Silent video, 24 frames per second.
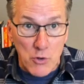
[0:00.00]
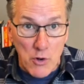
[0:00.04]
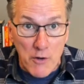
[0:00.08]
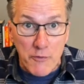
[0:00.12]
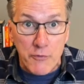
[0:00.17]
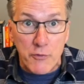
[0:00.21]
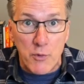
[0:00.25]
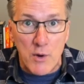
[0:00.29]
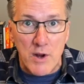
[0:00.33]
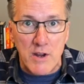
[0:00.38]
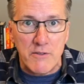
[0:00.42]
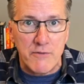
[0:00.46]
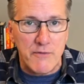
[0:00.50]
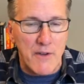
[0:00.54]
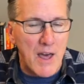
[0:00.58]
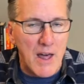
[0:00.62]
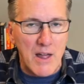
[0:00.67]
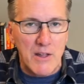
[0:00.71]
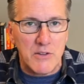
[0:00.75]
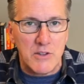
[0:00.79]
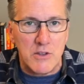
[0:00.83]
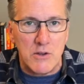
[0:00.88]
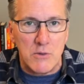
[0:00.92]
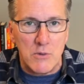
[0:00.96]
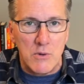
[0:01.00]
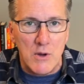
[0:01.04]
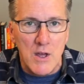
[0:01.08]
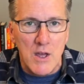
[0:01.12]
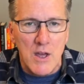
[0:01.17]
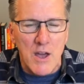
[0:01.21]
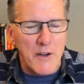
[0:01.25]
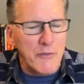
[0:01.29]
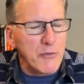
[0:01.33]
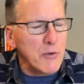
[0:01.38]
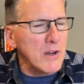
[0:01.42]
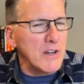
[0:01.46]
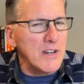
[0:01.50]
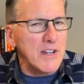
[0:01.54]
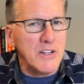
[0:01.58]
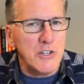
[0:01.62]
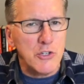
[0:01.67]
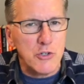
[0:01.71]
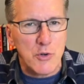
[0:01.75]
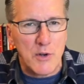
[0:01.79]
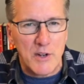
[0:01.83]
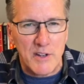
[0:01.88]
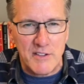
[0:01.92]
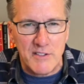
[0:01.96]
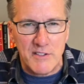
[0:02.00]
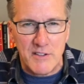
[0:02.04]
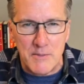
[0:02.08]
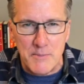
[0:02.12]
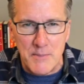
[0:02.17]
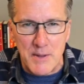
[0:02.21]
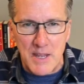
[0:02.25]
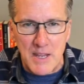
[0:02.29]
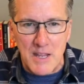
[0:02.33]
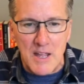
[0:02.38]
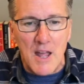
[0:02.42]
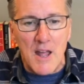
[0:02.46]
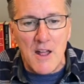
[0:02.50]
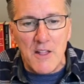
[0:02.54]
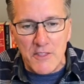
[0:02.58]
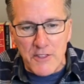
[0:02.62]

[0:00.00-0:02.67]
of great value, of great interest to me.